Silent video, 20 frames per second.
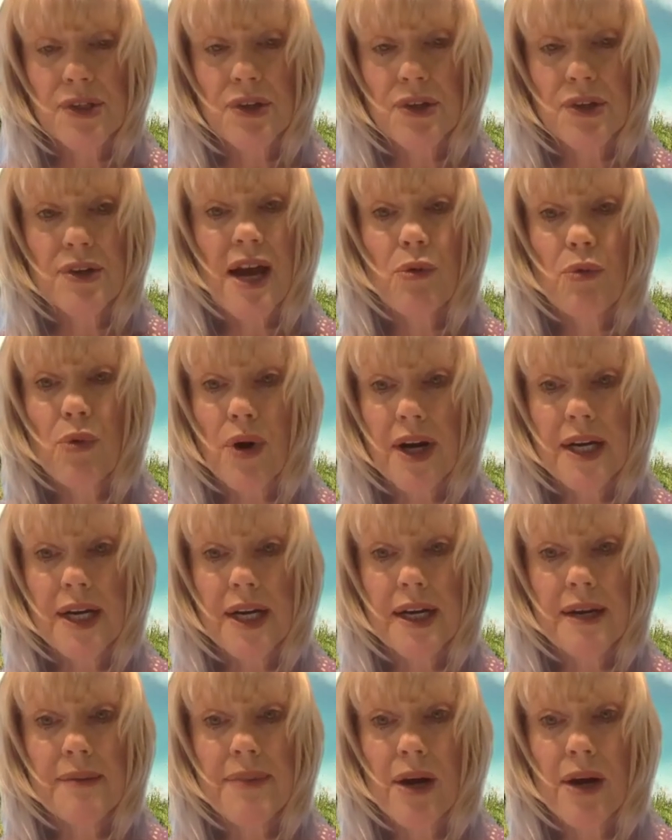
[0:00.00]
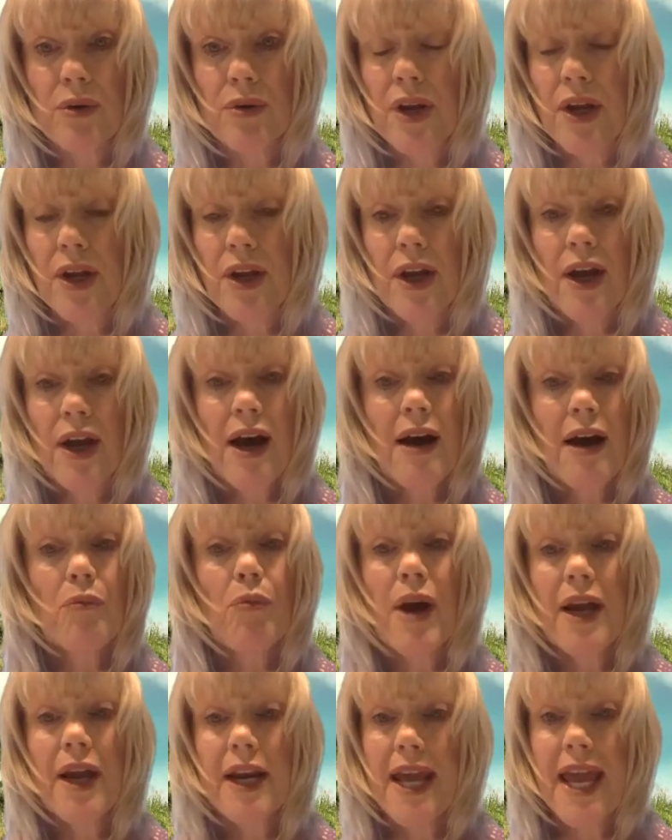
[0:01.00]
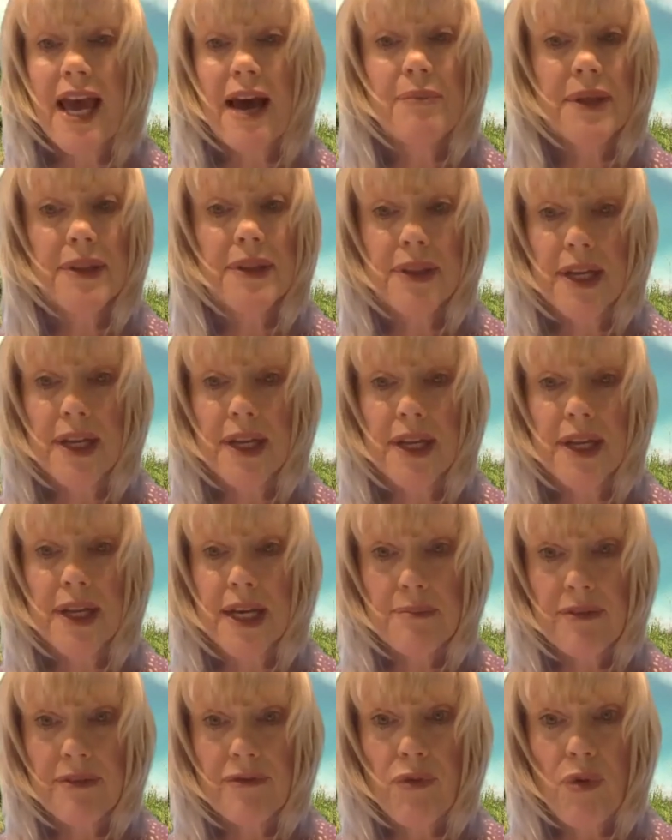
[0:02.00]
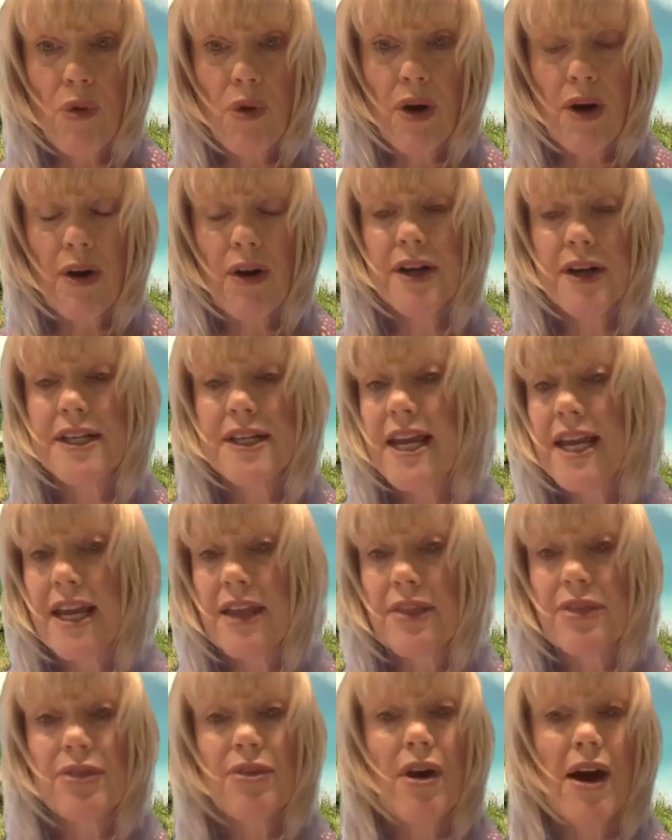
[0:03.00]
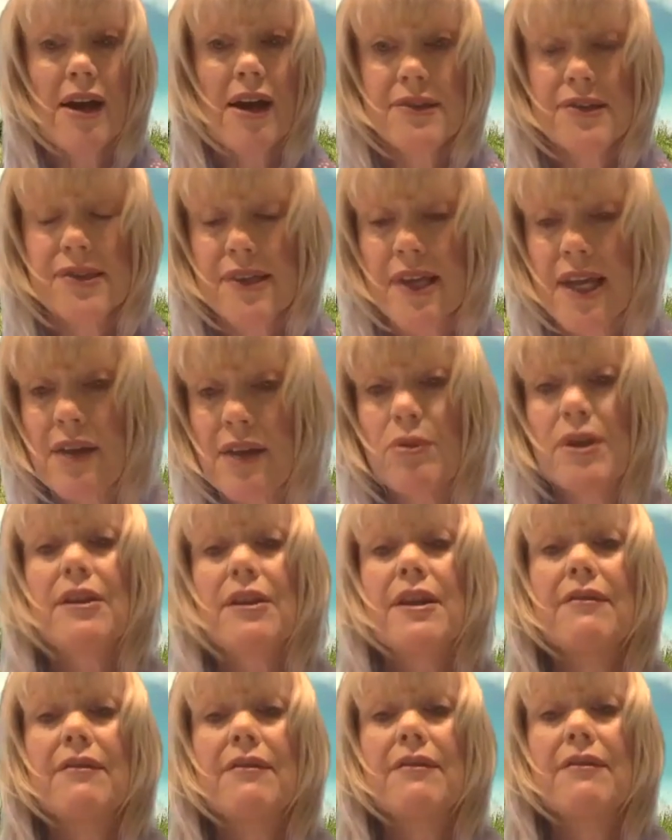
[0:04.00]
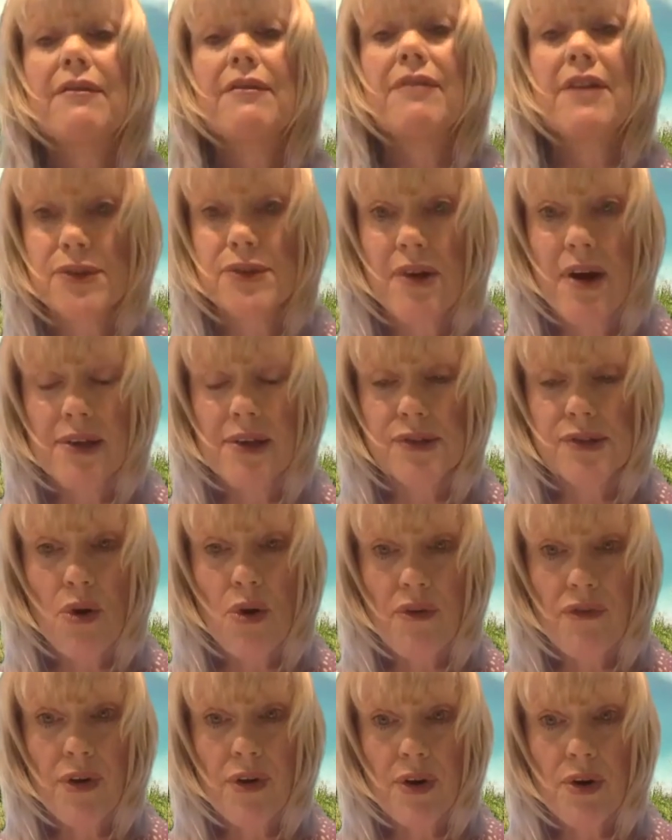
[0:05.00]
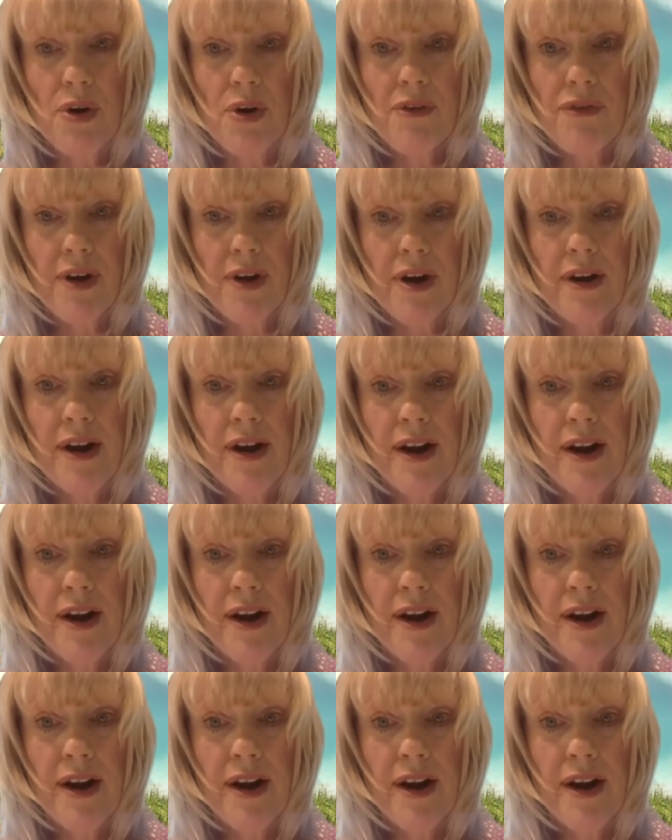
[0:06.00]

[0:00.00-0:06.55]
You're not worrying about what happened the night before or taking thoughts and reliving those thoughts over and over.